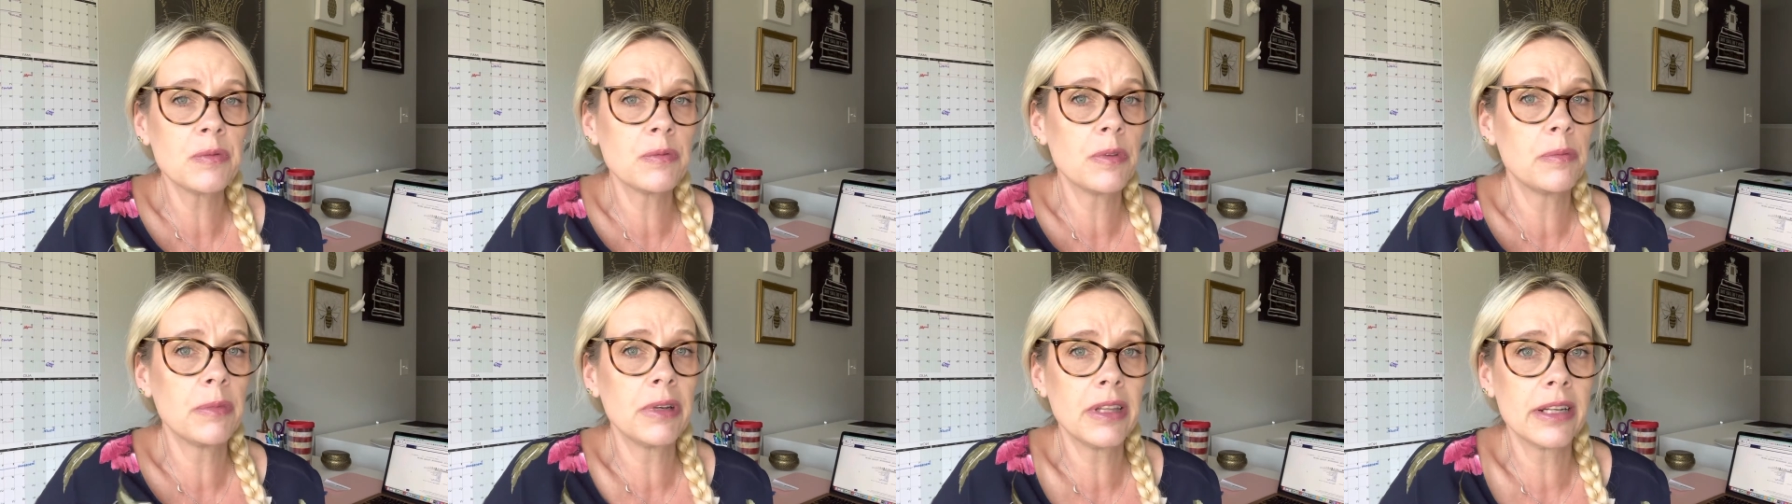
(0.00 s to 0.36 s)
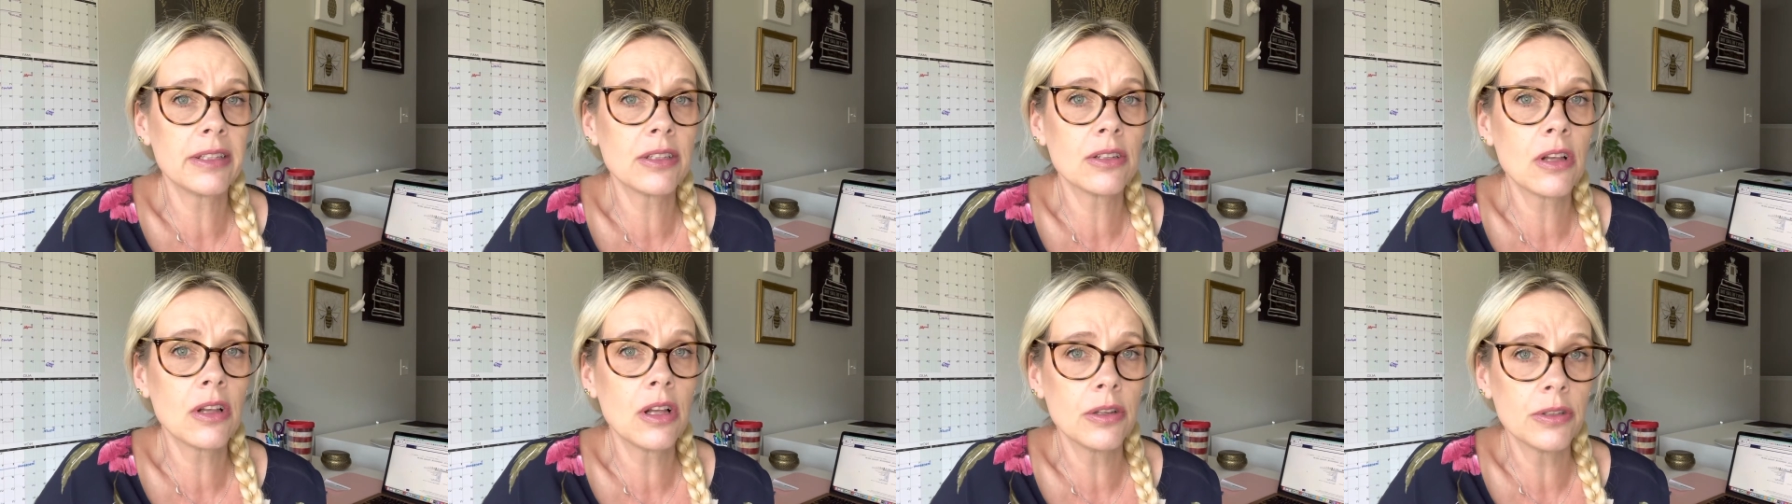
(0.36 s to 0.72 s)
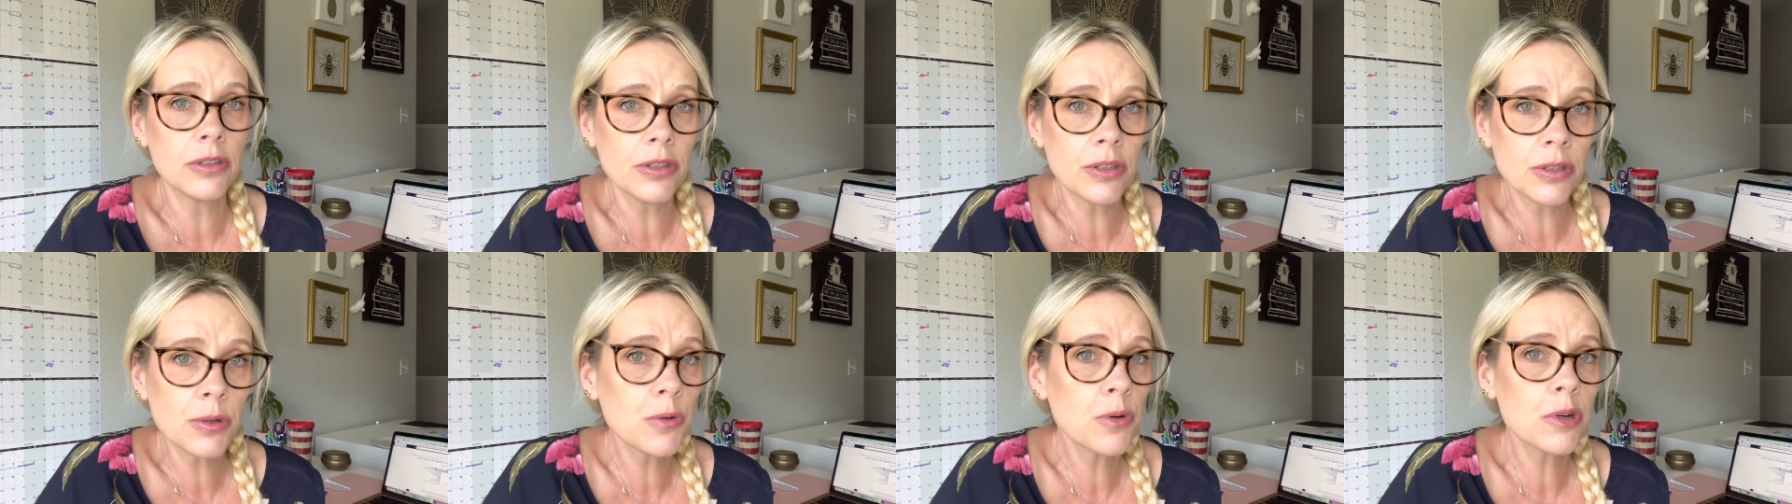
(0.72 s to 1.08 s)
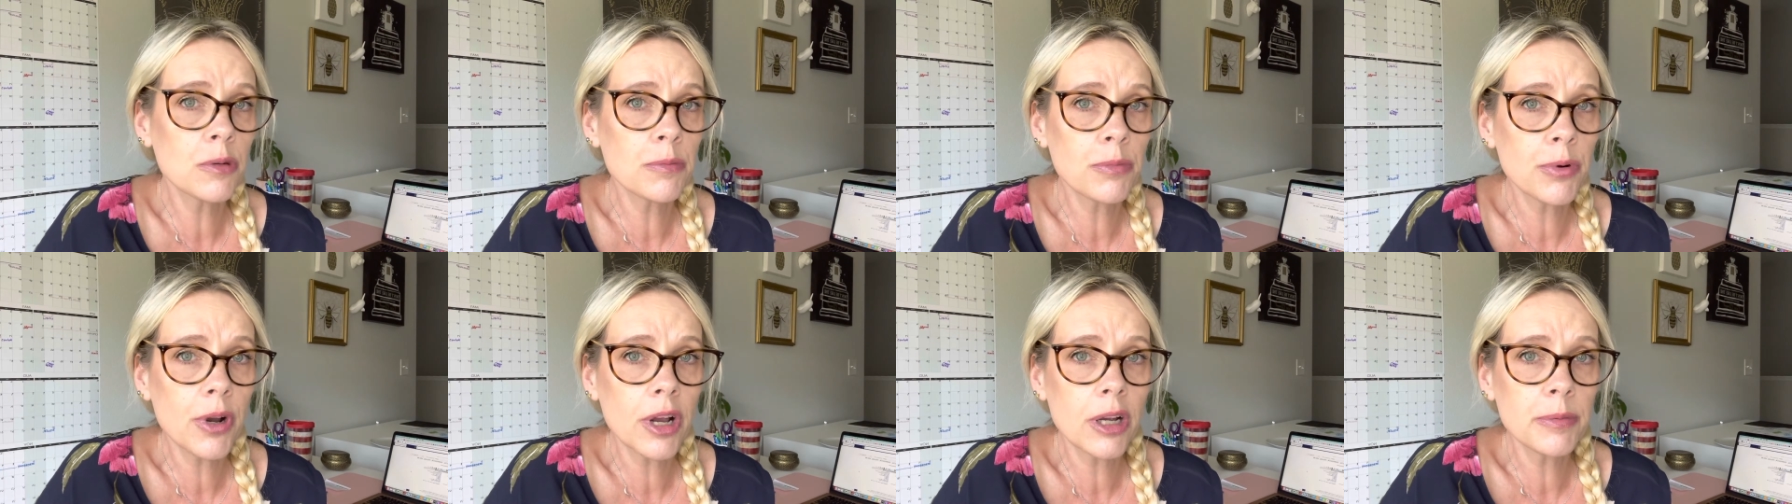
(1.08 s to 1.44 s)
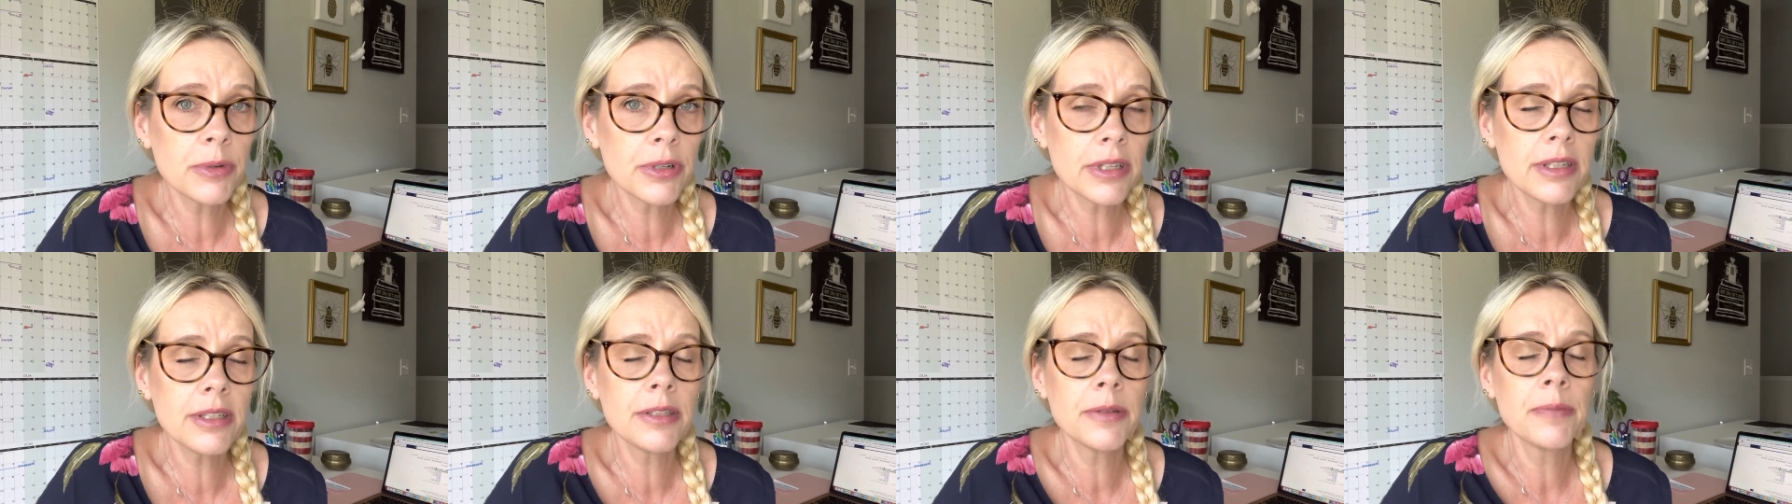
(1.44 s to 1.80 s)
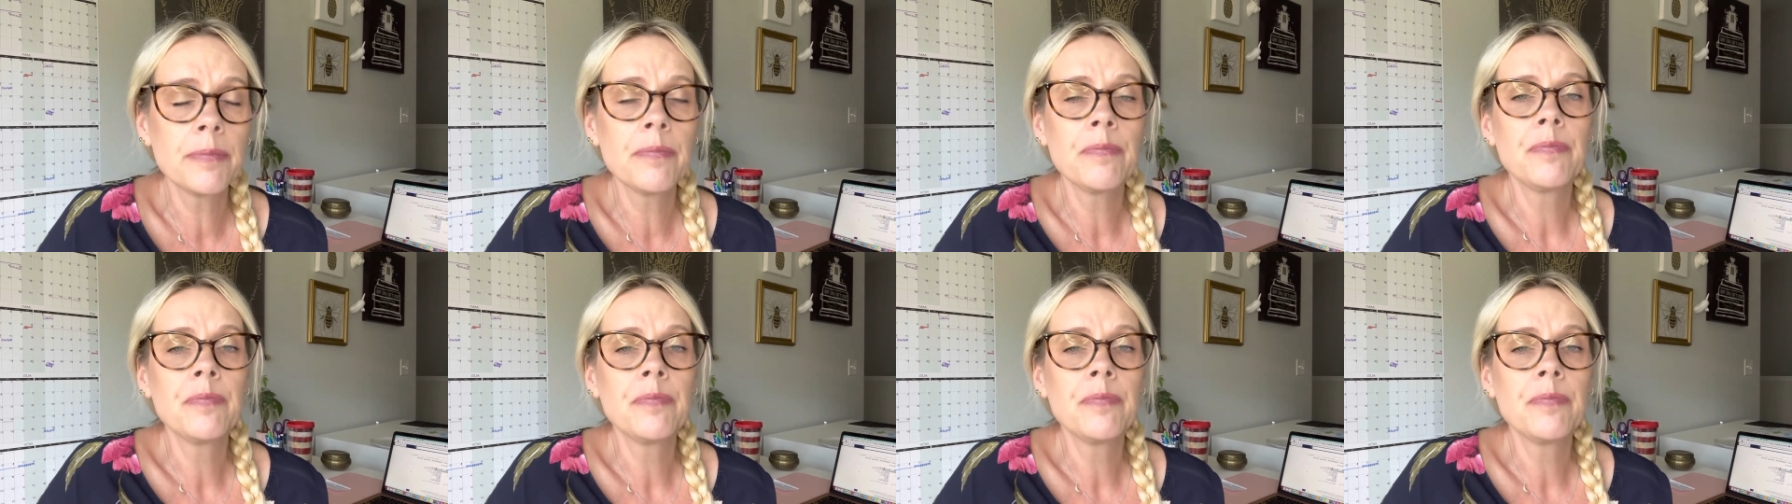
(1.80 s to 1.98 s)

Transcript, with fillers: what we like to call unicorn properties,